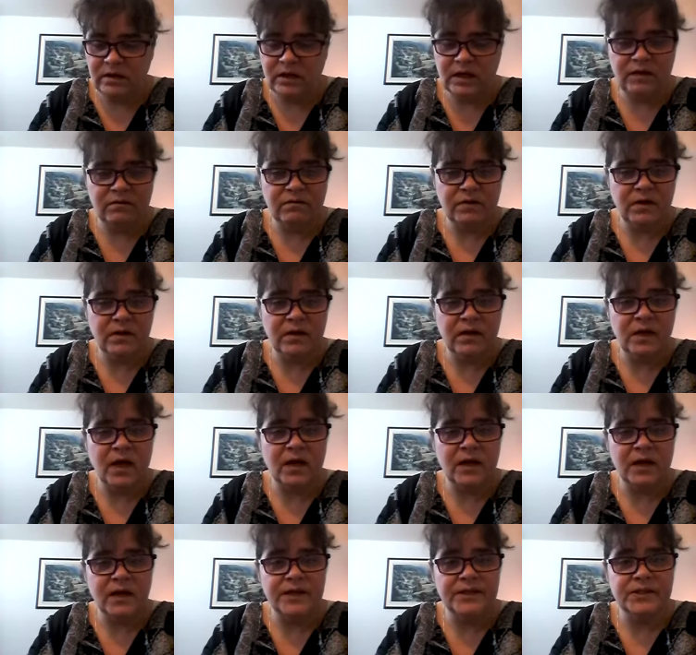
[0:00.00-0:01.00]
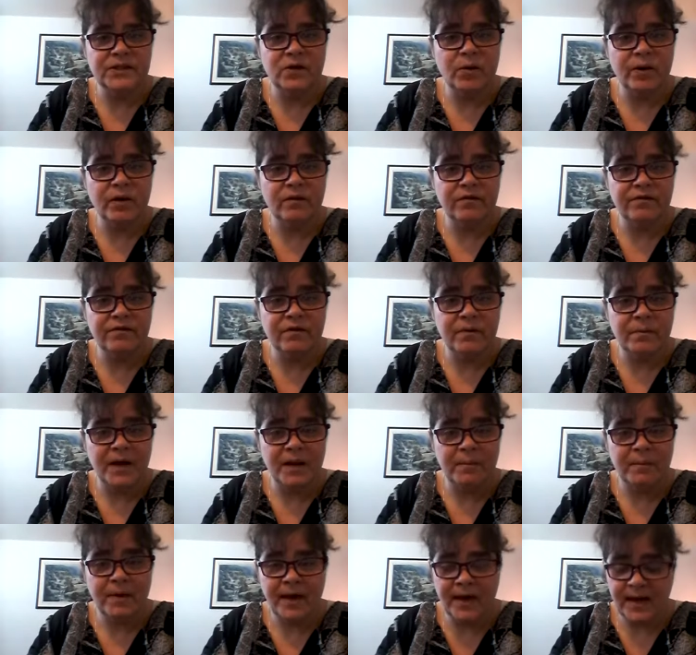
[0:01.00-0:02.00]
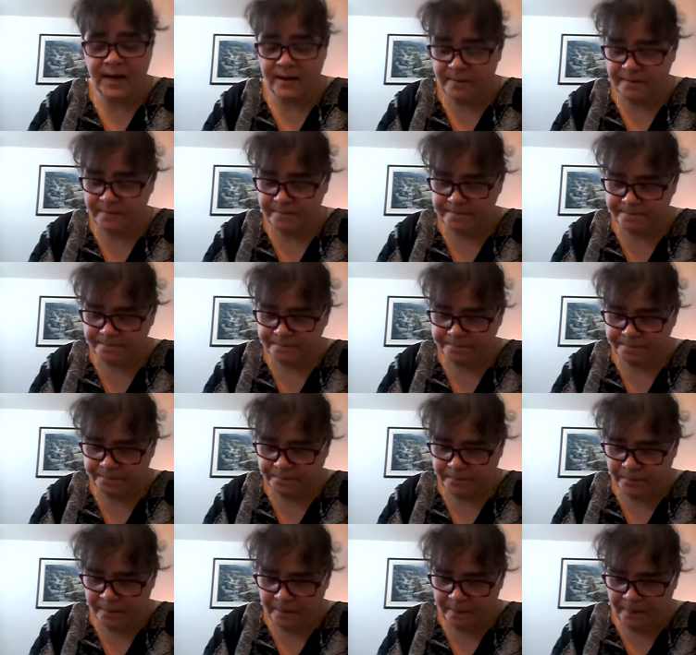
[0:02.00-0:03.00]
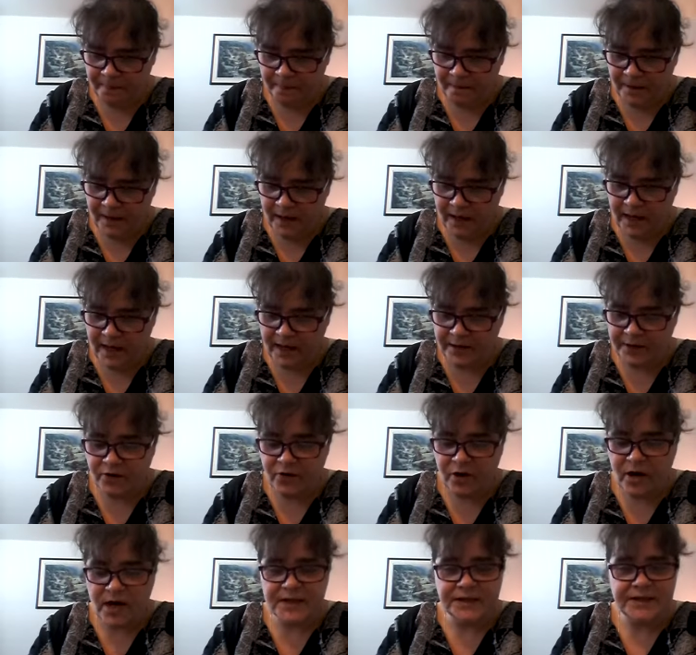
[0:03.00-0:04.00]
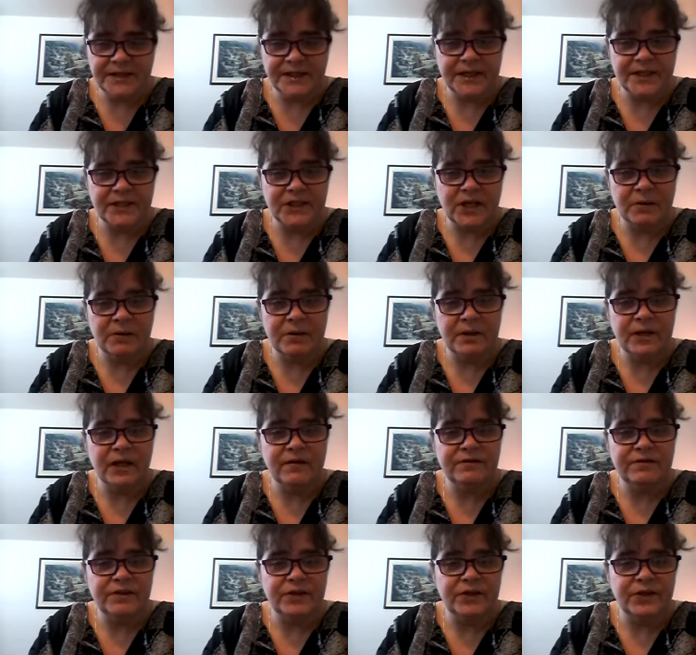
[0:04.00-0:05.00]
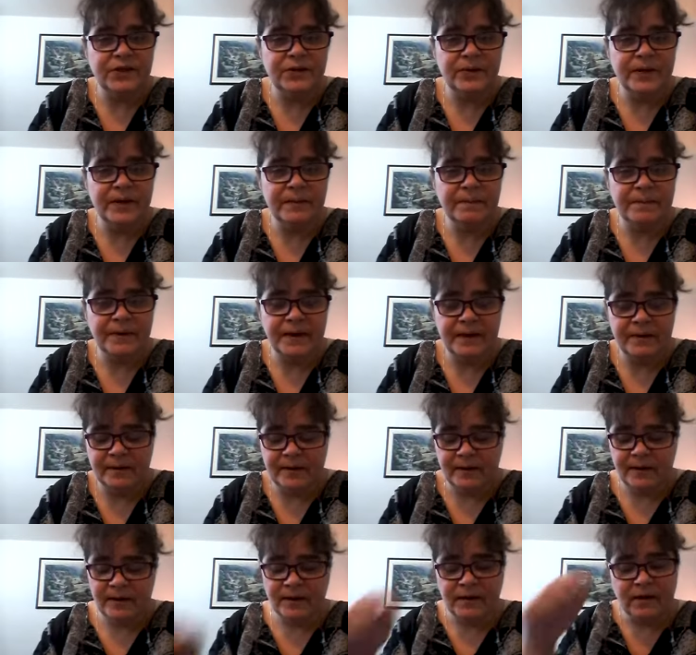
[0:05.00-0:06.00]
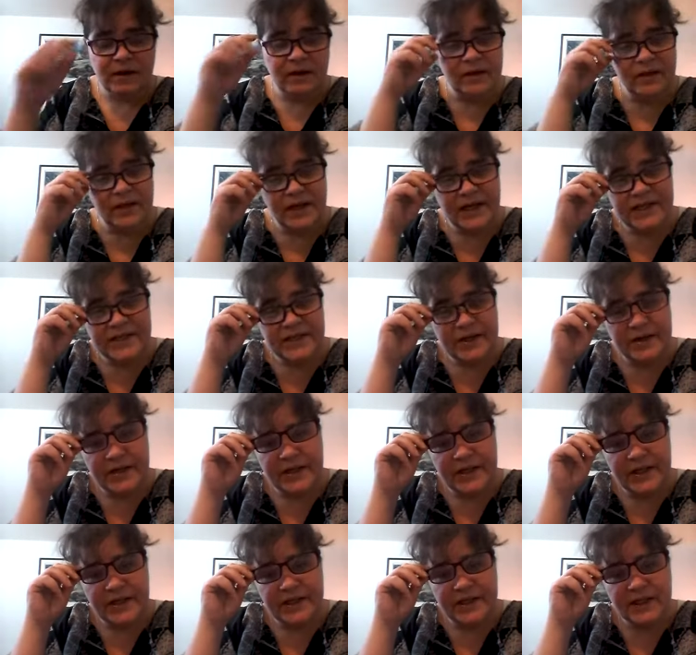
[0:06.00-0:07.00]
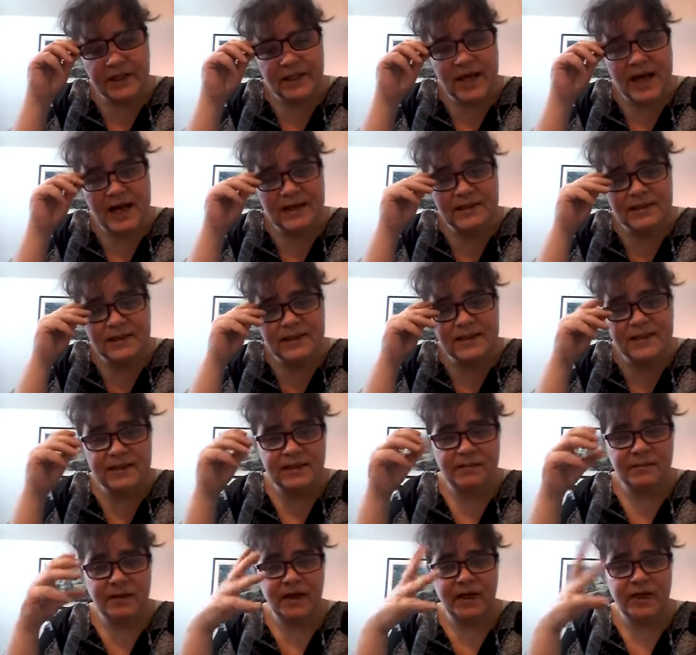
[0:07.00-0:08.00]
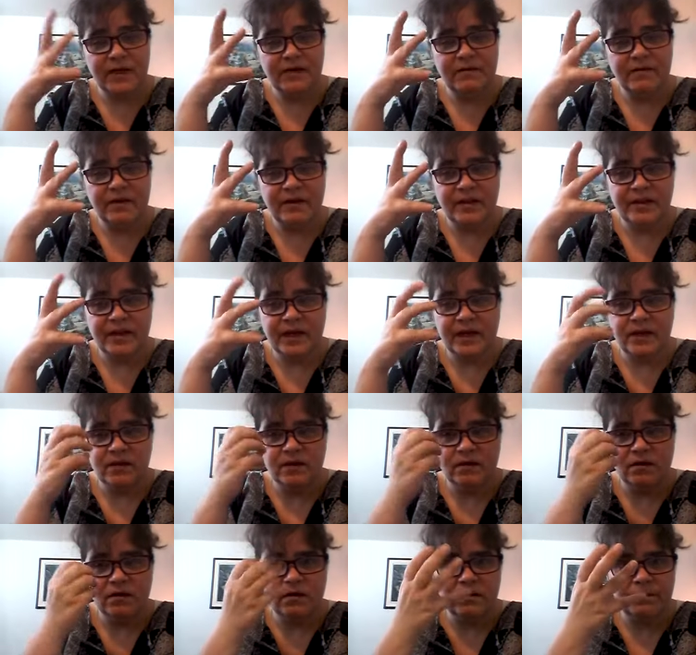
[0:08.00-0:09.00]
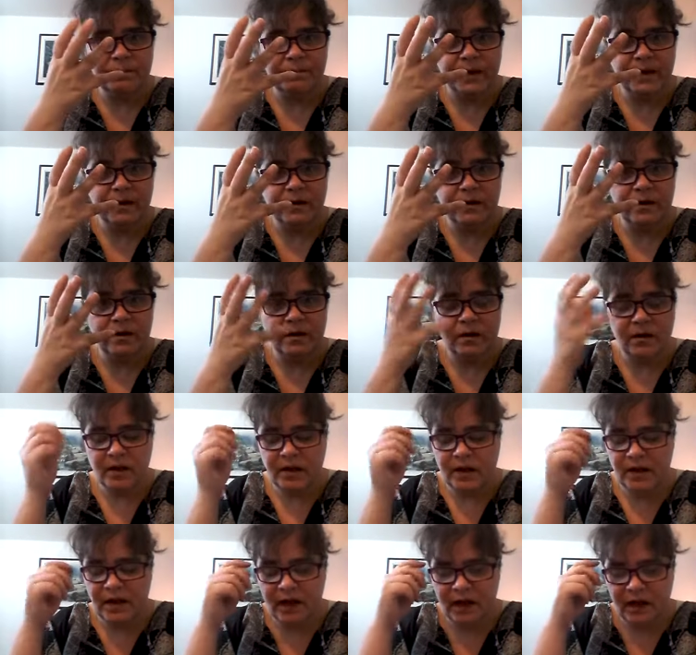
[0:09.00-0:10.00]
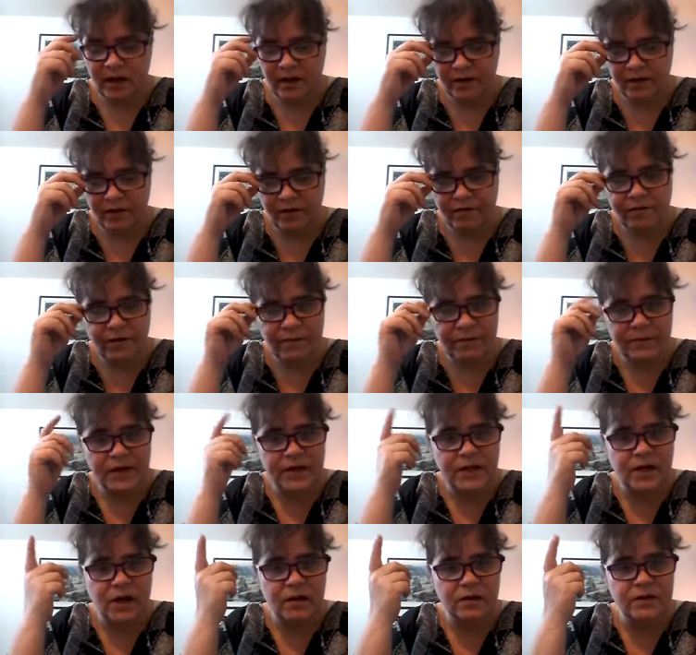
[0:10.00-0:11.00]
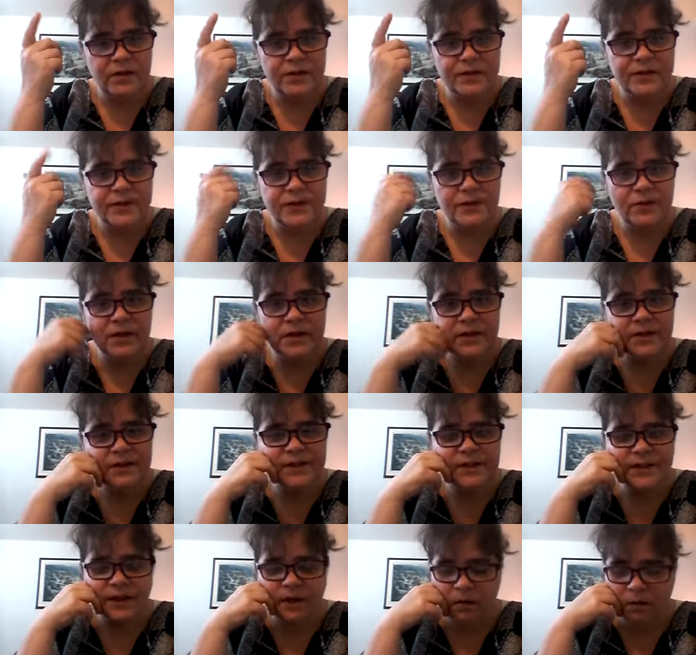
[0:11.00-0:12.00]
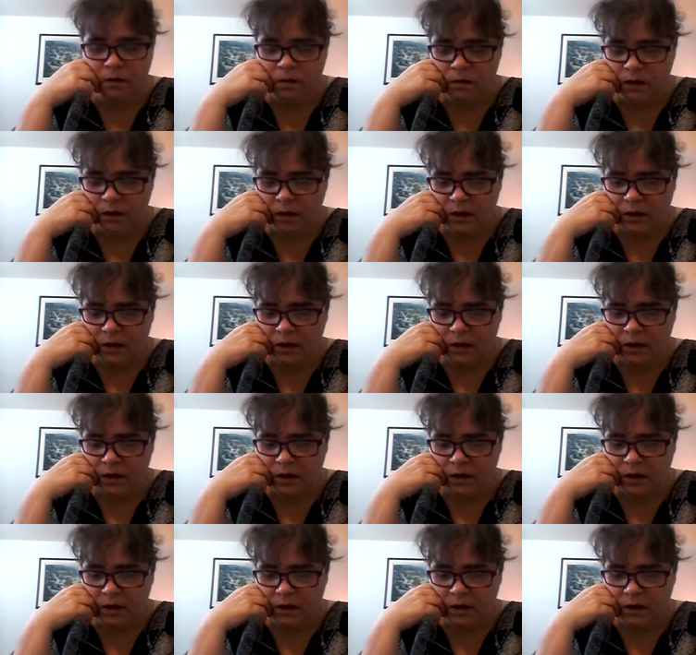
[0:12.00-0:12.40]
even a nice quilt for my bed. And cross stitch, I would love to do it, but these are just glasses to make everything look bigger. They're from the dollar store, so